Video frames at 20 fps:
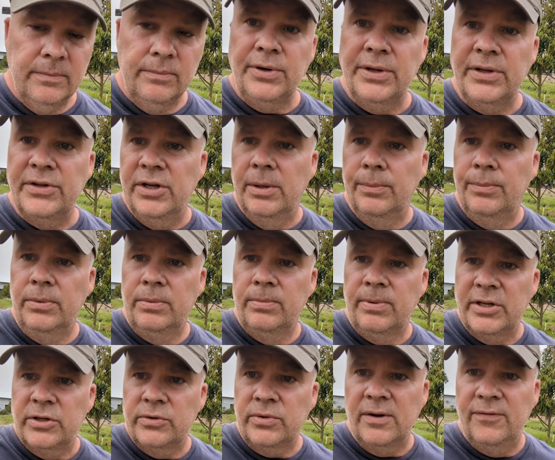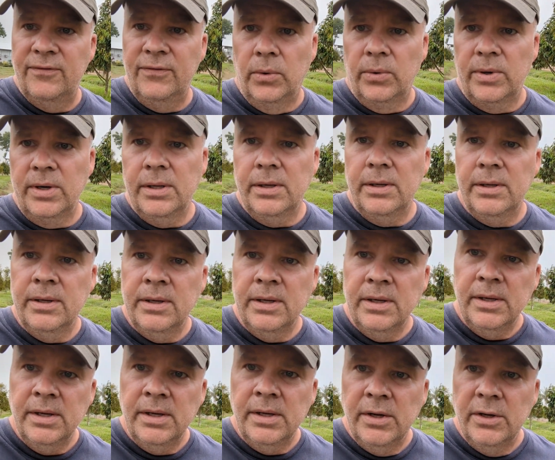Pretty simple, pretty straightforward.
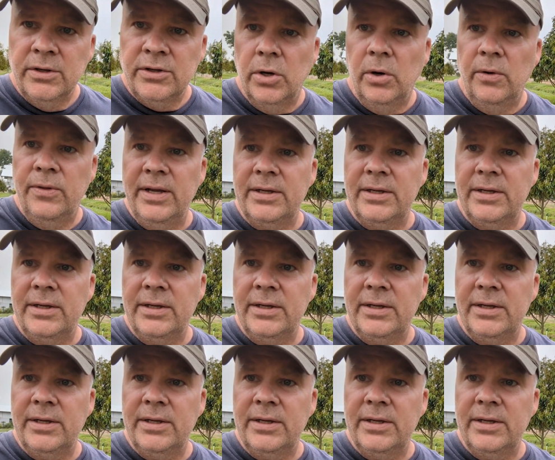So